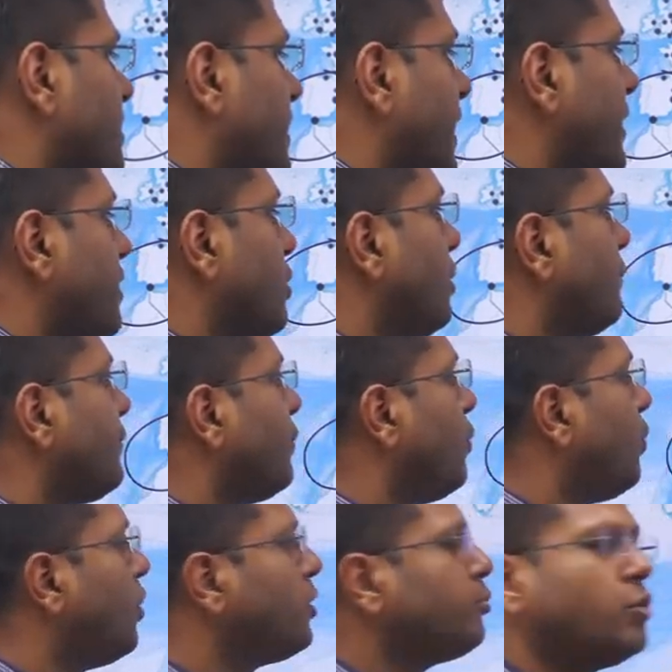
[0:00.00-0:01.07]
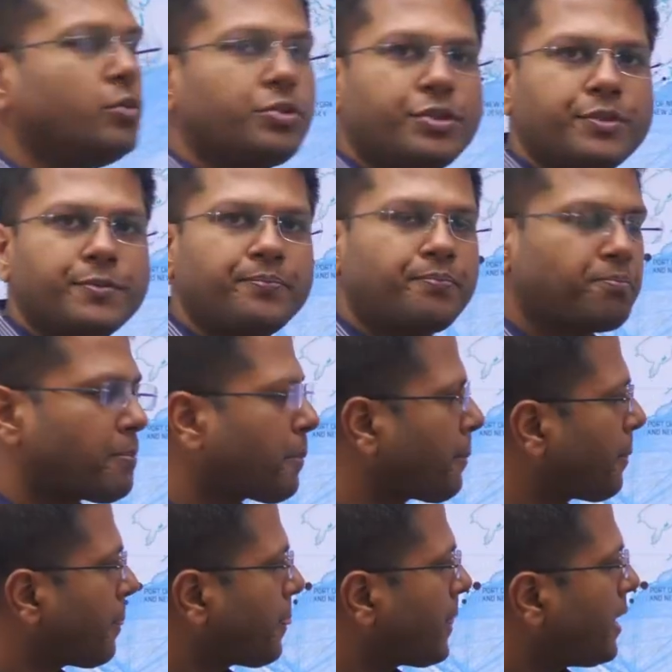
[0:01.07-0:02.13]
Strait of Hormuz.
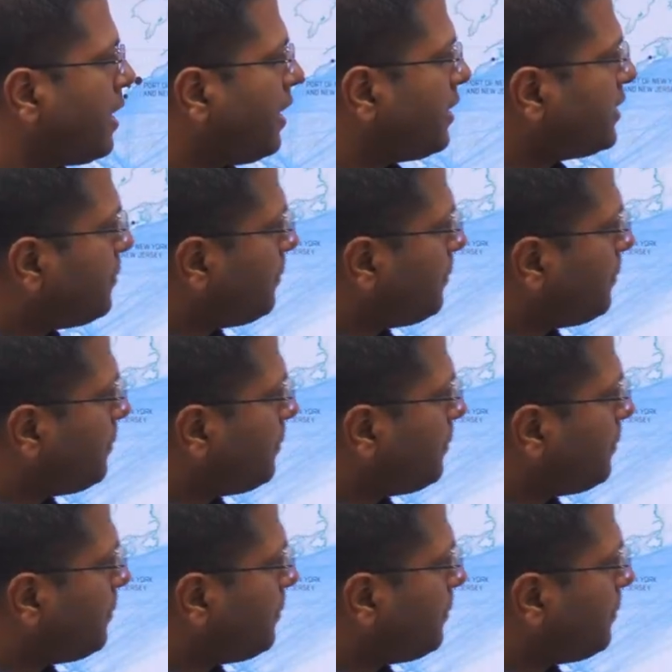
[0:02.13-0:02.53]
Another